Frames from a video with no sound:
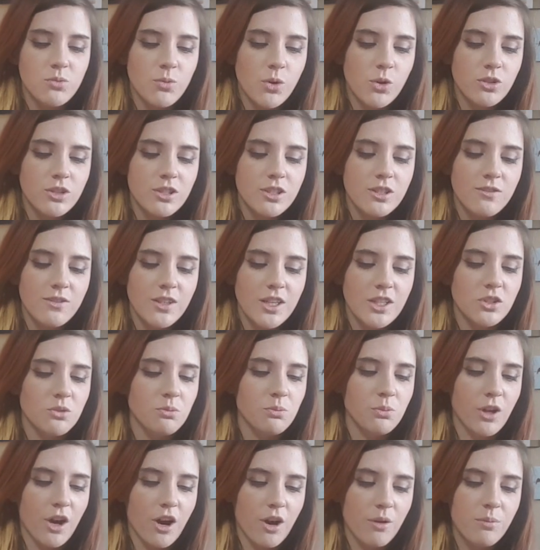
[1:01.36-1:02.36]
most of these
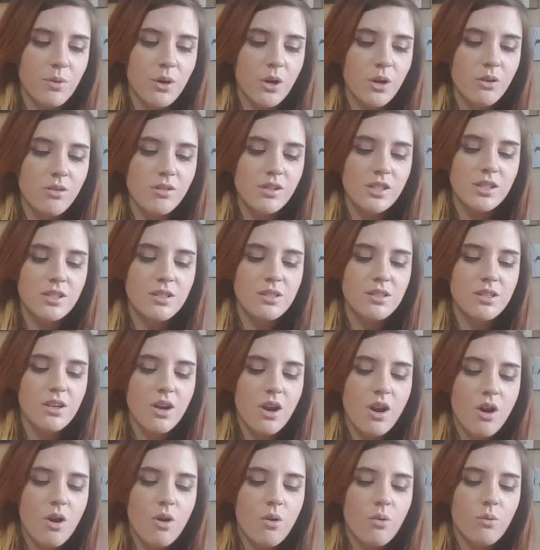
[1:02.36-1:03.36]
blog posts,
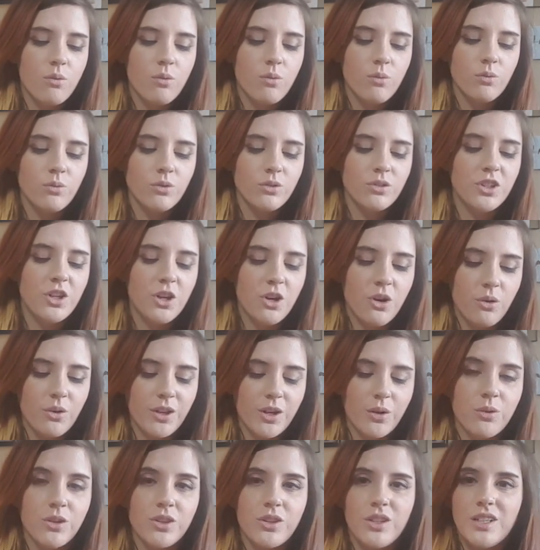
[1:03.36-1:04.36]
you know,
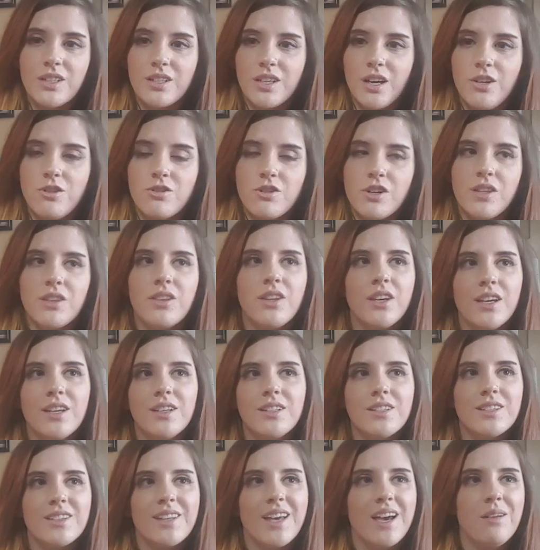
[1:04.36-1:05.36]
like with these 100
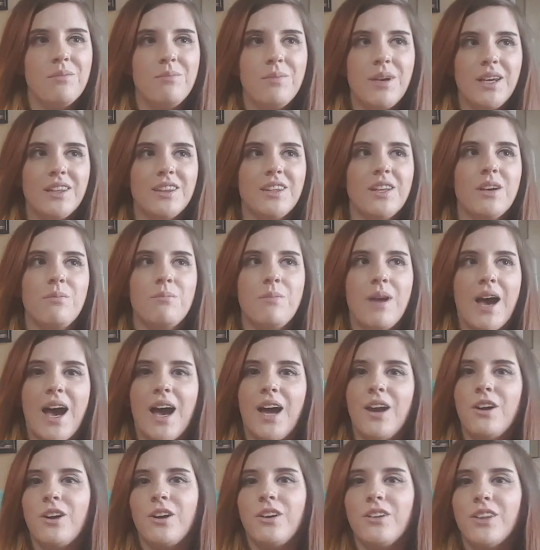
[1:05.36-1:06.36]
things that made them
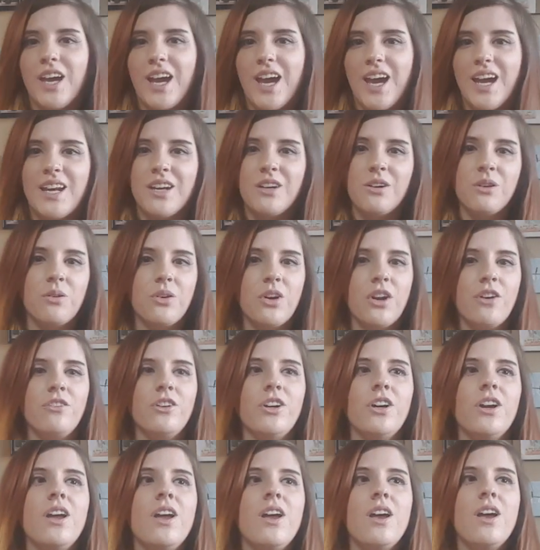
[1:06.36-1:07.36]
mad or they hated or
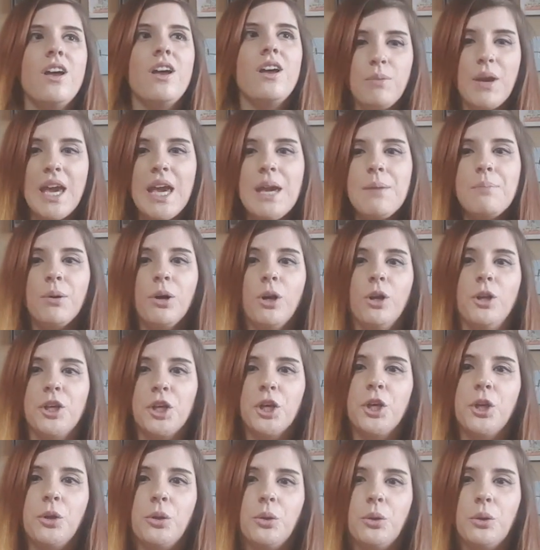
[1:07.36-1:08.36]
whatever, people
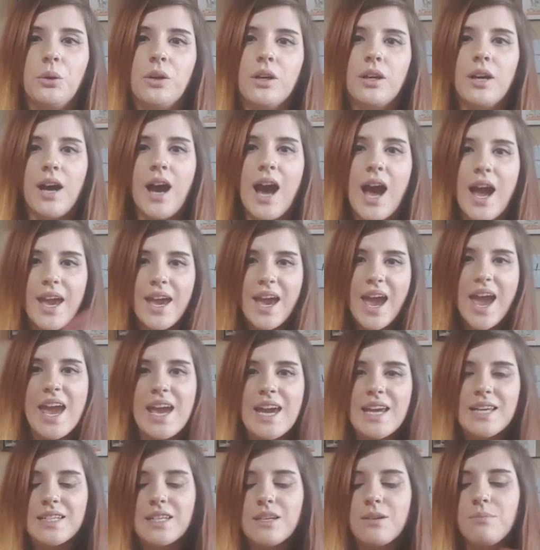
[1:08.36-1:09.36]
who. I
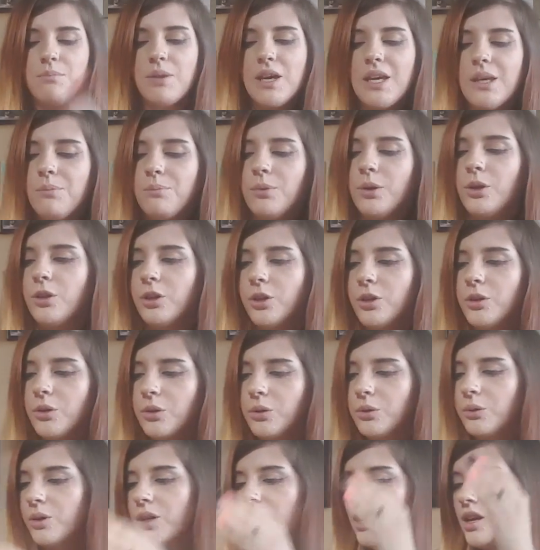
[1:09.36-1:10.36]
hate people
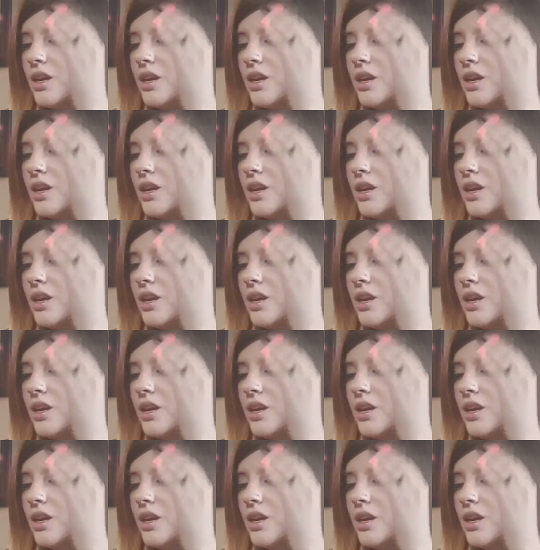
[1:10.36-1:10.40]
who.